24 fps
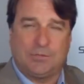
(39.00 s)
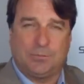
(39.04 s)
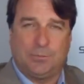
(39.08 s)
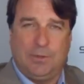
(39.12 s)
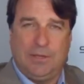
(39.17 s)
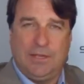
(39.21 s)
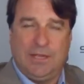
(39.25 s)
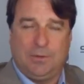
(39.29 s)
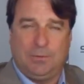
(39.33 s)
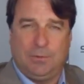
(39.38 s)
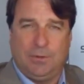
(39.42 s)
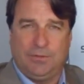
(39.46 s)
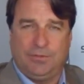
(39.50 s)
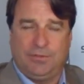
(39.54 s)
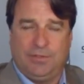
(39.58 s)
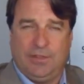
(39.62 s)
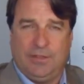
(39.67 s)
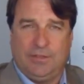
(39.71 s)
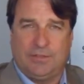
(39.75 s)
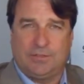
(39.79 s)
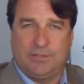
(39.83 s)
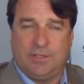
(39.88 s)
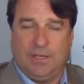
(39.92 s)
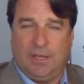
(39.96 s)
week with the
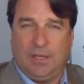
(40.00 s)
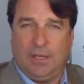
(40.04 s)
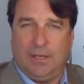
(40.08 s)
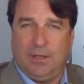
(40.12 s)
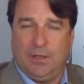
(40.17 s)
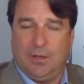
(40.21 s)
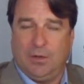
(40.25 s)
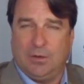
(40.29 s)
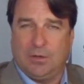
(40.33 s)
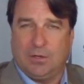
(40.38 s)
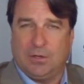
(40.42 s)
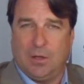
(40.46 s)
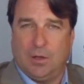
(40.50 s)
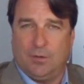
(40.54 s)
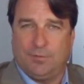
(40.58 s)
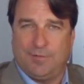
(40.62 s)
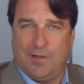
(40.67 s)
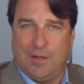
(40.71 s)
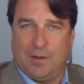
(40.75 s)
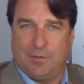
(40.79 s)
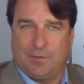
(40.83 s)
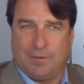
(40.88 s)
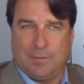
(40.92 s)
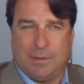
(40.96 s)
CEO and
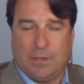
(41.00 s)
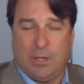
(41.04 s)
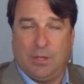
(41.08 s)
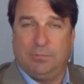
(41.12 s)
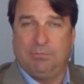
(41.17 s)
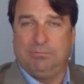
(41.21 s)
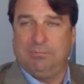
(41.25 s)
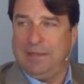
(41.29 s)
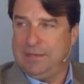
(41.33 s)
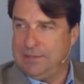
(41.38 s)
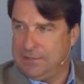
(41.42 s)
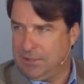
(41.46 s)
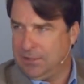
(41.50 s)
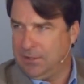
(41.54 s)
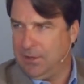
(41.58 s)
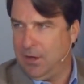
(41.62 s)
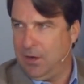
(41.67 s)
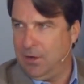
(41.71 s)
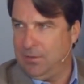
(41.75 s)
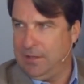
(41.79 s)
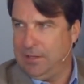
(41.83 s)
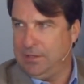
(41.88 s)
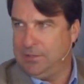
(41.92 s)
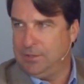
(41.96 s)
co-founder of a company called Mintigo.
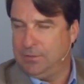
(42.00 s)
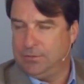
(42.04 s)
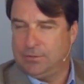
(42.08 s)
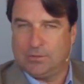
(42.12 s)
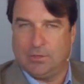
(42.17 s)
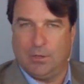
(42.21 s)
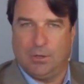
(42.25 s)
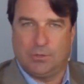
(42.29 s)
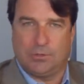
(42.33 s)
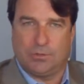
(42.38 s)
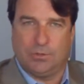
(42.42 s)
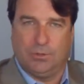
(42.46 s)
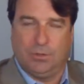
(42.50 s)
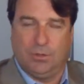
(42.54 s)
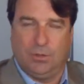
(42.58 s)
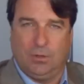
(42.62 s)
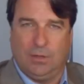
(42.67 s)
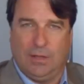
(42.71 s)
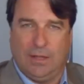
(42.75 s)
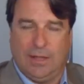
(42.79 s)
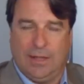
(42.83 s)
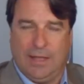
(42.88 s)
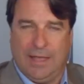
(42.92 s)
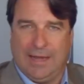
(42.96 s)
They do social
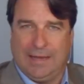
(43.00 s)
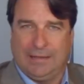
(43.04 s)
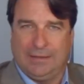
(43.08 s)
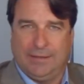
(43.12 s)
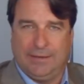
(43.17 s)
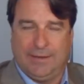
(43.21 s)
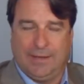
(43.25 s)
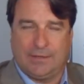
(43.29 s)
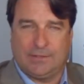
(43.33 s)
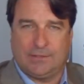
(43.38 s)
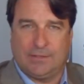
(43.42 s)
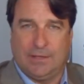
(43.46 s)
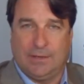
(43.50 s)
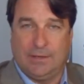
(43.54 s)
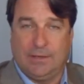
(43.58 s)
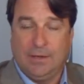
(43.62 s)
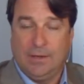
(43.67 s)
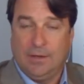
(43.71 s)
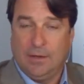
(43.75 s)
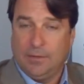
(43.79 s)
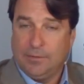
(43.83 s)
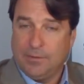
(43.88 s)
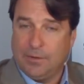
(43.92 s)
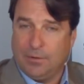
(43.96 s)
analytics, and
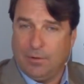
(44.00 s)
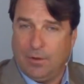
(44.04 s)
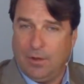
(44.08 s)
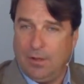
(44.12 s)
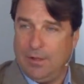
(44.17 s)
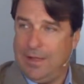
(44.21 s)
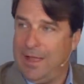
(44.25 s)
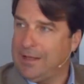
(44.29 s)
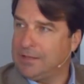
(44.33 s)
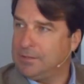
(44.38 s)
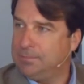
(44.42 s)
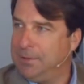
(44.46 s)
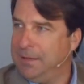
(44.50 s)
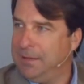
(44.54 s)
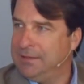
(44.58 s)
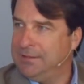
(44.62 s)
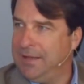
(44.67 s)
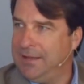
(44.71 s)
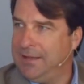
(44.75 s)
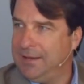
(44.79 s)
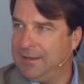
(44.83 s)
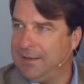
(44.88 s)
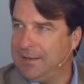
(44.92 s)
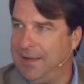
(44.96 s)
they're all ex-big
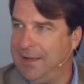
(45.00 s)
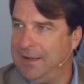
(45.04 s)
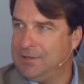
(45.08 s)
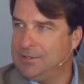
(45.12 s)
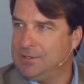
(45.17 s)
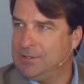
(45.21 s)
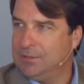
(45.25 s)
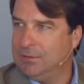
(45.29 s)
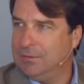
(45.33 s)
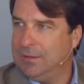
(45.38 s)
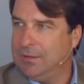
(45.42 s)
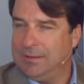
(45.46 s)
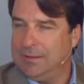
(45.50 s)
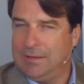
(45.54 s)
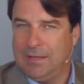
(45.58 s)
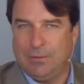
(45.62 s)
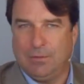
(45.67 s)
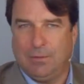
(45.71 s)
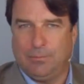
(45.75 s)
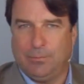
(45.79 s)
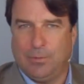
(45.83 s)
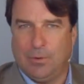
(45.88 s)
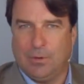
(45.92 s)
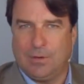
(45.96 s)
data guys doing, they were
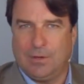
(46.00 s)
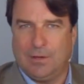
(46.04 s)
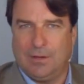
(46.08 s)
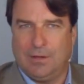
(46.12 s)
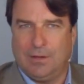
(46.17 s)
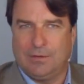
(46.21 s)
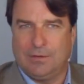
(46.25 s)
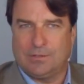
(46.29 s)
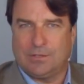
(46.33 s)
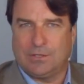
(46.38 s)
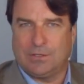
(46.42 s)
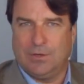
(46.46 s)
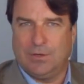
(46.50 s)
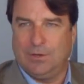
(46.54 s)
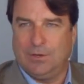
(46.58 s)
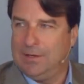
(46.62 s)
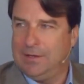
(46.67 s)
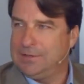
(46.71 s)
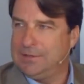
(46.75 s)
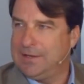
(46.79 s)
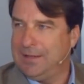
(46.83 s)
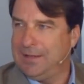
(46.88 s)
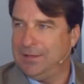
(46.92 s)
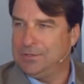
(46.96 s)
working in security
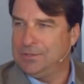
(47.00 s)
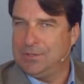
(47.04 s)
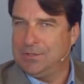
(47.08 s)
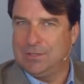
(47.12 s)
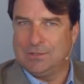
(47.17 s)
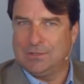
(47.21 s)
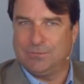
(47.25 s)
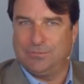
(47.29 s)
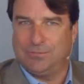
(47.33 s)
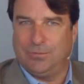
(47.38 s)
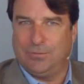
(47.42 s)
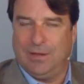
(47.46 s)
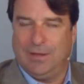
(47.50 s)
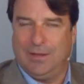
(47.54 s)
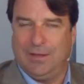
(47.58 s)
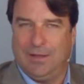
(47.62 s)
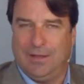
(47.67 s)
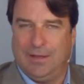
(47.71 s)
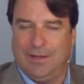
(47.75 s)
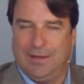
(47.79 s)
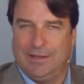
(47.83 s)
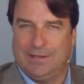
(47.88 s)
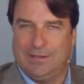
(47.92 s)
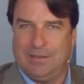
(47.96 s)
intelligence
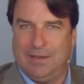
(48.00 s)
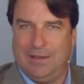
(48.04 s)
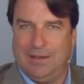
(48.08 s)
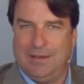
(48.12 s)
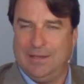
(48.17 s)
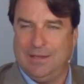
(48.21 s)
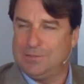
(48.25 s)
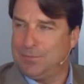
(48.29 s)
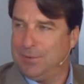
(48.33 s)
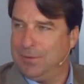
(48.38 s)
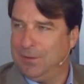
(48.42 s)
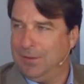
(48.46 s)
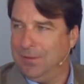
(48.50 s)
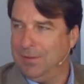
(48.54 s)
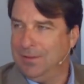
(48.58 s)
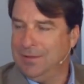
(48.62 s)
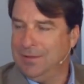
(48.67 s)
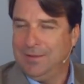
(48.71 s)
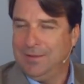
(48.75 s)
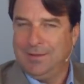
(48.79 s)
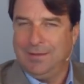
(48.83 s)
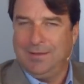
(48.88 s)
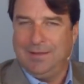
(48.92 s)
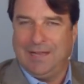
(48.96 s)
in Israel.
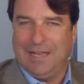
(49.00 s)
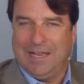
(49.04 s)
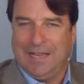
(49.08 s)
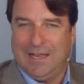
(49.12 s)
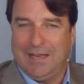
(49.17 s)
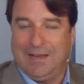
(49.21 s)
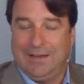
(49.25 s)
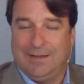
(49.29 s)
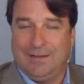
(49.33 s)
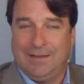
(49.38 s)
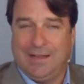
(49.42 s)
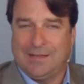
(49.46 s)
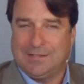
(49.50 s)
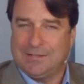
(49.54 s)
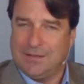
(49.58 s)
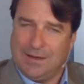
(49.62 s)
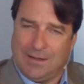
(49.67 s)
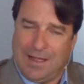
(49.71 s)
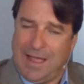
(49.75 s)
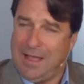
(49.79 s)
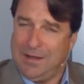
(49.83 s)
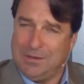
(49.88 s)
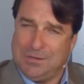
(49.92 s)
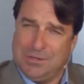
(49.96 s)
And I said,
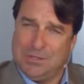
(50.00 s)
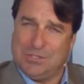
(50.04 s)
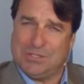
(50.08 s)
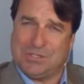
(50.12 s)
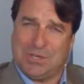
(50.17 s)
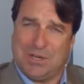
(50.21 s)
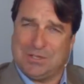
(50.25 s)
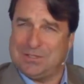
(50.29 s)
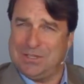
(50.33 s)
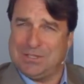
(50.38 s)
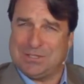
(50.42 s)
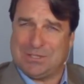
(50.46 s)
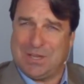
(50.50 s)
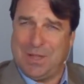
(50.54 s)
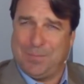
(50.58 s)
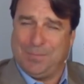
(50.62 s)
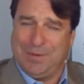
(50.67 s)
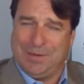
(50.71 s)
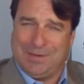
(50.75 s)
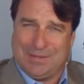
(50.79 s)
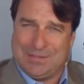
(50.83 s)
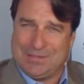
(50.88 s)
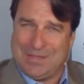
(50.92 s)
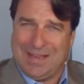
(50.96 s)
how did you start this company?
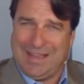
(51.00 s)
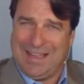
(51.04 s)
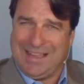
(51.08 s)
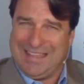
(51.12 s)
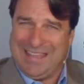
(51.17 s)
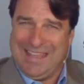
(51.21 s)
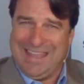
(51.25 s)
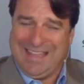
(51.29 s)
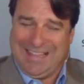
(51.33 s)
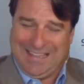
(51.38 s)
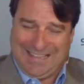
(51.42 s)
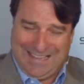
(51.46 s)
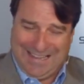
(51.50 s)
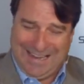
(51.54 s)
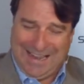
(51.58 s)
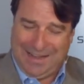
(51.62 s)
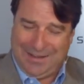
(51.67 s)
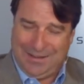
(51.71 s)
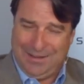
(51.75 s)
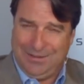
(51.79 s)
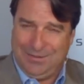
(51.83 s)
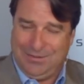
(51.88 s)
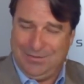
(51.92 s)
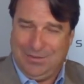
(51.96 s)
Just, I can't get, how do
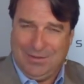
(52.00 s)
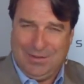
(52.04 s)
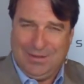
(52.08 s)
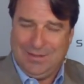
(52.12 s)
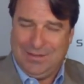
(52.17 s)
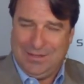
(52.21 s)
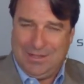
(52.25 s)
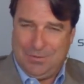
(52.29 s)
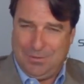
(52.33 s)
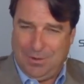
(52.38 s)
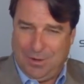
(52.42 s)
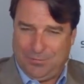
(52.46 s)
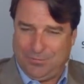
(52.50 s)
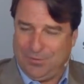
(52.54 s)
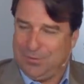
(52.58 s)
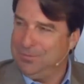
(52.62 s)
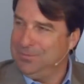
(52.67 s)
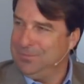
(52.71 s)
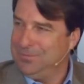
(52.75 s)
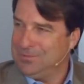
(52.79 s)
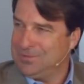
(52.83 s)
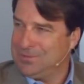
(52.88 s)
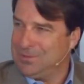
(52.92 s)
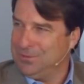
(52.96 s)
you go
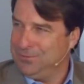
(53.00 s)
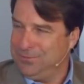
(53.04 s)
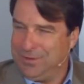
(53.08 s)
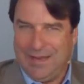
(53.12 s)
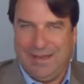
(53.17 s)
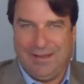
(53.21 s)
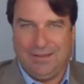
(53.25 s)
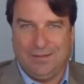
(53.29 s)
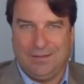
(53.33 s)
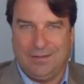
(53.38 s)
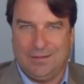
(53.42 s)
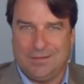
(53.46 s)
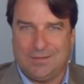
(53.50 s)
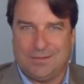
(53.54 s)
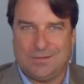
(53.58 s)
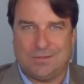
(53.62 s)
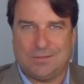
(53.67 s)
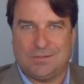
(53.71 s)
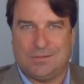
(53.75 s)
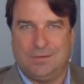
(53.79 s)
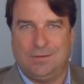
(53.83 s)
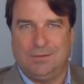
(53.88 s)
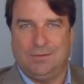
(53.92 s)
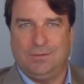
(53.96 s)
from surveillance
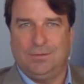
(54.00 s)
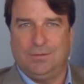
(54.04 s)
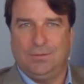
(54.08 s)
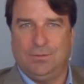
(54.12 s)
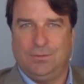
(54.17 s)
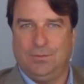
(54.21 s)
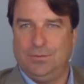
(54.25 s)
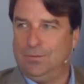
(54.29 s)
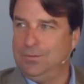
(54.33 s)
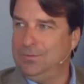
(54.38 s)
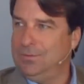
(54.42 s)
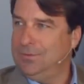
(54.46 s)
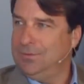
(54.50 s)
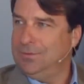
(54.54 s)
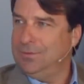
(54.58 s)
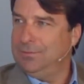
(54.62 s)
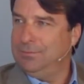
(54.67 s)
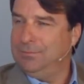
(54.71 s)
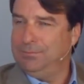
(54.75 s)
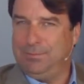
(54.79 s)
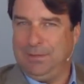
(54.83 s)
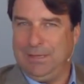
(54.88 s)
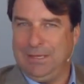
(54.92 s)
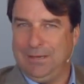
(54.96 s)
to
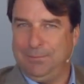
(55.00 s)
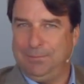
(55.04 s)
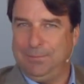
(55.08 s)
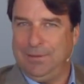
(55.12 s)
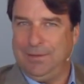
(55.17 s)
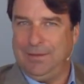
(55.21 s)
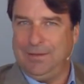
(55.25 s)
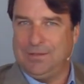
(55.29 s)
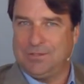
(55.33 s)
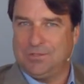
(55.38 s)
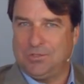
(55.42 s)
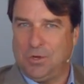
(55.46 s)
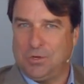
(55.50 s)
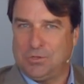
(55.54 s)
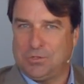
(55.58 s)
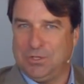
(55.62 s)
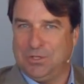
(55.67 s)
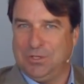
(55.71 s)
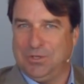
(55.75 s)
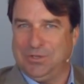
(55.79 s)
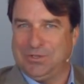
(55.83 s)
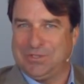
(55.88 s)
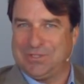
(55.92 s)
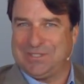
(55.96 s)
B2B
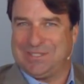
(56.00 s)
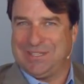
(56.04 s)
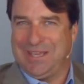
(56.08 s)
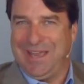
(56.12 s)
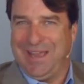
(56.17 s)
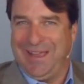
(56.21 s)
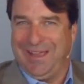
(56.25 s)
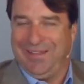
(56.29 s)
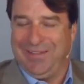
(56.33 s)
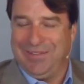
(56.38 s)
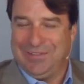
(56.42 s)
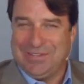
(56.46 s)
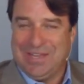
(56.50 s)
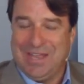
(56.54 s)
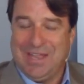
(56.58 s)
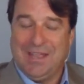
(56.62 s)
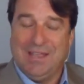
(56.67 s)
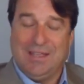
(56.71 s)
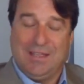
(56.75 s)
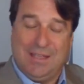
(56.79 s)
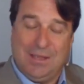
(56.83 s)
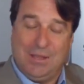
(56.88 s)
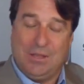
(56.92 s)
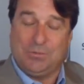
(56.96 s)
social sales?
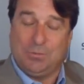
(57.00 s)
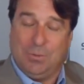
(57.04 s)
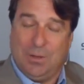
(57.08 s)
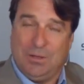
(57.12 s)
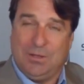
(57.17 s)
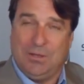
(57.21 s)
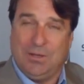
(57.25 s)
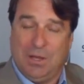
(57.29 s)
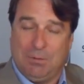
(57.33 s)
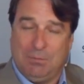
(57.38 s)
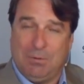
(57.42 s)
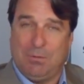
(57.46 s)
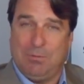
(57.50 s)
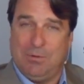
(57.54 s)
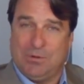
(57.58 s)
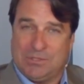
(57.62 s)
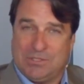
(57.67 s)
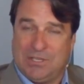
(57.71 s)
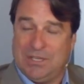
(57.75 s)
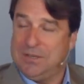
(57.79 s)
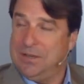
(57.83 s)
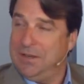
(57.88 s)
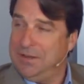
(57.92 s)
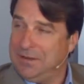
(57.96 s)
He goes, well, you know what? We were
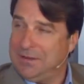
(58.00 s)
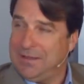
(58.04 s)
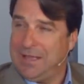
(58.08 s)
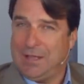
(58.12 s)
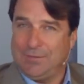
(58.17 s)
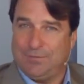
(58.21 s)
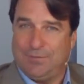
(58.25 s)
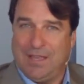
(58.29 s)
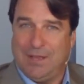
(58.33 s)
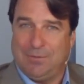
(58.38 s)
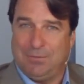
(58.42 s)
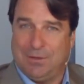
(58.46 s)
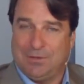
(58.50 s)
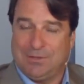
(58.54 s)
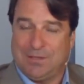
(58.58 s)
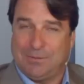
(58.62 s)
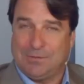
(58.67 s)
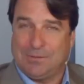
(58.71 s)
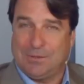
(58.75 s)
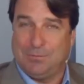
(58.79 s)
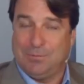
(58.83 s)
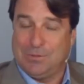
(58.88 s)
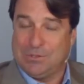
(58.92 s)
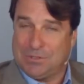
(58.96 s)
sitting in a cafe one time and
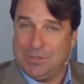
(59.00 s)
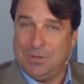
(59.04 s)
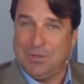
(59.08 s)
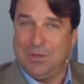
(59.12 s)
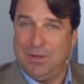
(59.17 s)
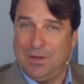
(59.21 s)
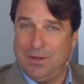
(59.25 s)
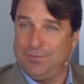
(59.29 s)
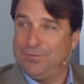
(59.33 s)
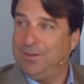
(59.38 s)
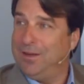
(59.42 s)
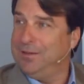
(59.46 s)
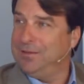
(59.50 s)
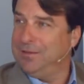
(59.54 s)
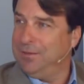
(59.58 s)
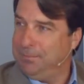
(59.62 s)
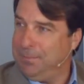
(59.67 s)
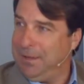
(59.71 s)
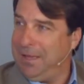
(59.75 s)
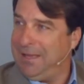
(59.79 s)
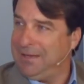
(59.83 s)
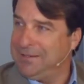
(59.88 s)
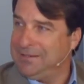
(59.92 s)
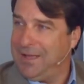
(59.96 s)
said, we're so good at finding the
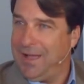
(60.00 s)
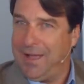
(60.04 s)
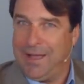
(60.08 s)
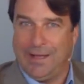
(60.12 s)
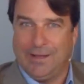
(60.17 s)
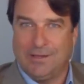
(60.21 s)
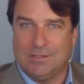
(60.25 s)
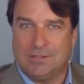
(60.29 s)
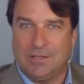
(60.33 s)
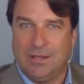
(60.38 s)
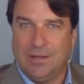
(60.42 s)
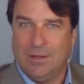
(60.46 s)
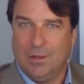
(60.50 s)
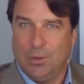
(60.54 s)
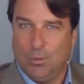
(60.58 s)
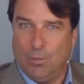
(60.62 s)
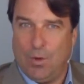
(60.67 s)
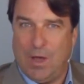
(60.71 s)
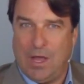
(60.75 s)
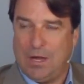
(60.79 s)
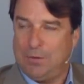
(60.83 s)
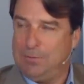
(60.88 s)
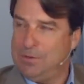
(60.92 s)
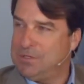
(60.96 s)
bad guys,
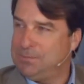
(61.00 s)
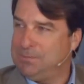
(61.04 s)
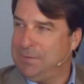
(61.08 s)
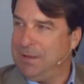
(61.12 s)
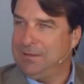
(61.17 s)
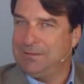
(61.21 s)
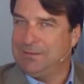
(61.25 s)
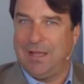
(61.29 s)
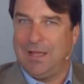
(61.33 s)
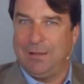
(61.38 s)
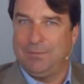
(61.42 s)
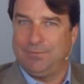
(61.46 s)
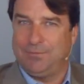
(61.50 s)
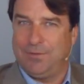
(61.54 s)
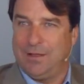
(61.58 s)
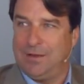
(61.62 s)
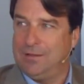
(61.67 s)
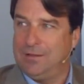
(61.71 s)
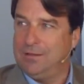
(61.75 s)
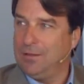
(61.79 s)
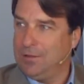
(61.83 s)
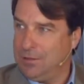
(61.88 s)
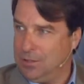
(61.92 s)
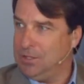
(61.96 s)
why don't we spend time finding
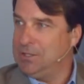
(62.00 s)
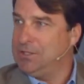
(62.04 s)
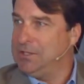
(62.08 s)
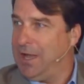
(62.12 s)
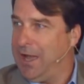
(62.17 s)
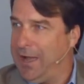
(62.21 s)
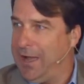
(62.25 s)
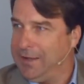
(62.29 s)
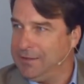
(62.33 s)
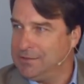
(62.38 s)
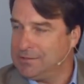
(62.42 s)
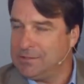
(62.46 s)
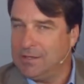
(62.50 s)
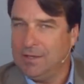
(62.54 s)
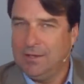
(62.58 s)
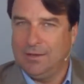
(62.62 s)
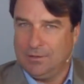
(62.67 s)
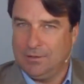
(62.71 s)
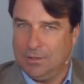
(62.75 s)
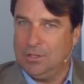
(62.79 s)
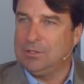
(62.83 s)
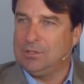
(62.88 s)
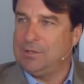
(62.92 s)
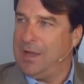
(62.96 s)
the good guys?
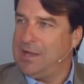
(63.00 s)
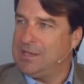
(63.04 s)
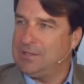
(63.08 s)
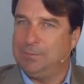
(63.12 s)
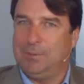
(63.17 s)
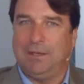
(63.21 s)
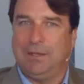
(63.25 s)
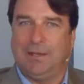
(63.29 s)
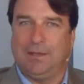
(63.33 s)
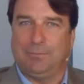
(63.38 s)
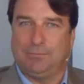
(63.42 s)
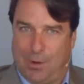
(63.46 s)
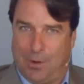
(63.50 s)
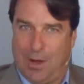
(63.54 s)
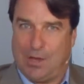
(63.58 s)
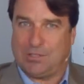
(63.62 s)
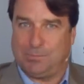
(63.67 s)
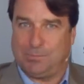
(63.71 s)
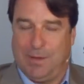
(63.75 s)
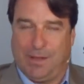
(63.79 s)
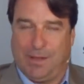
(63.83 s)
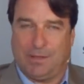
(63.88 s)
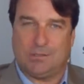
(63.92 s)
Good guys being prospects.